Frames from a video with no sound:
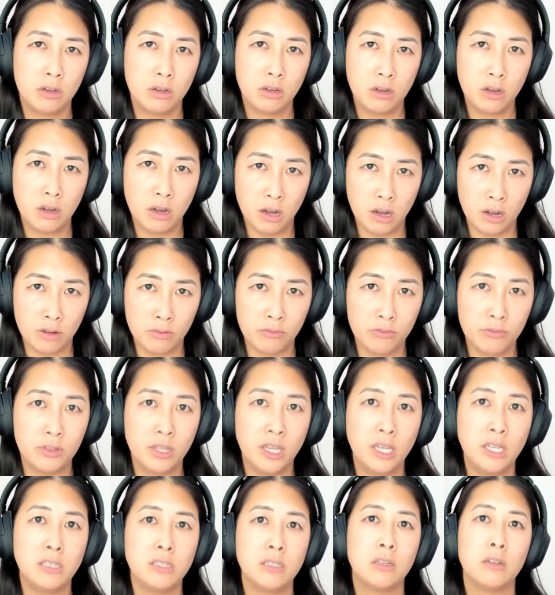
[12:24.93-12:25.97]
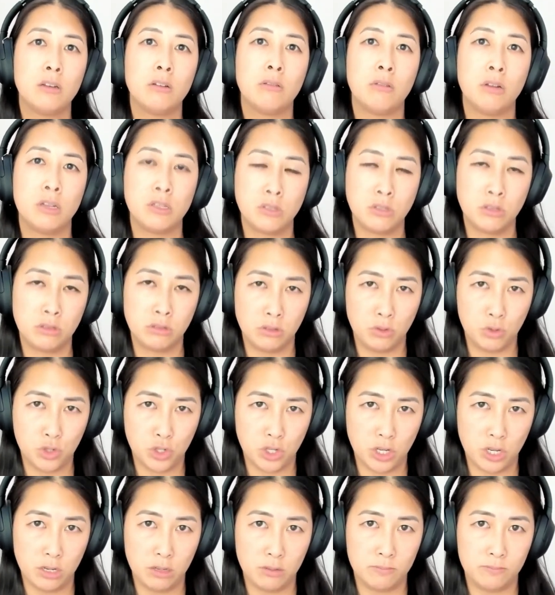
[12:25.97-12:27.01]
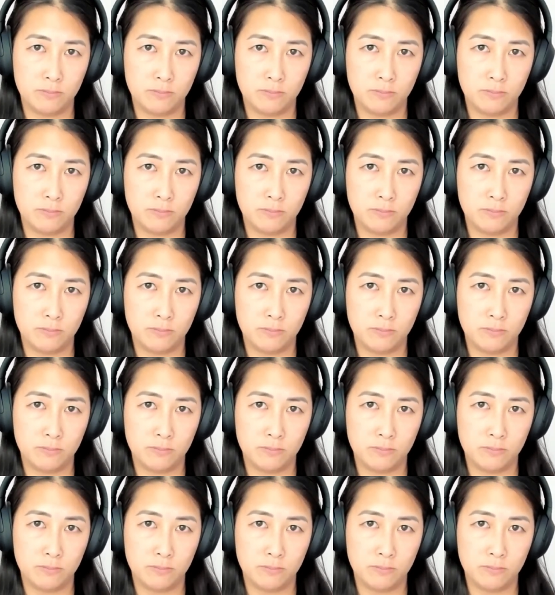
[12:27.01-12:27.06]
conflict resolution.